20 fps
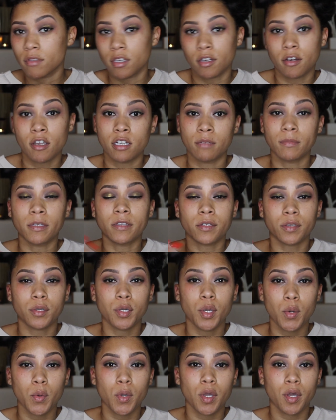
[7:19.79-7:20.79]
They're gonna be the
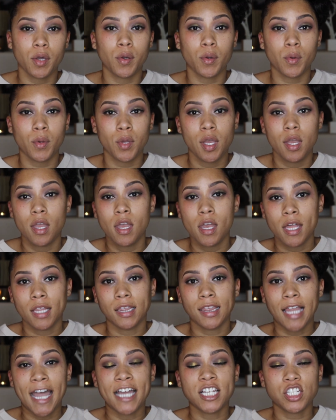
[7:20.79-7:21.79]
Koko
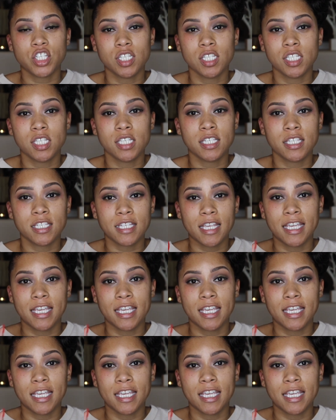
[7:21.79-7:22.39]
lashes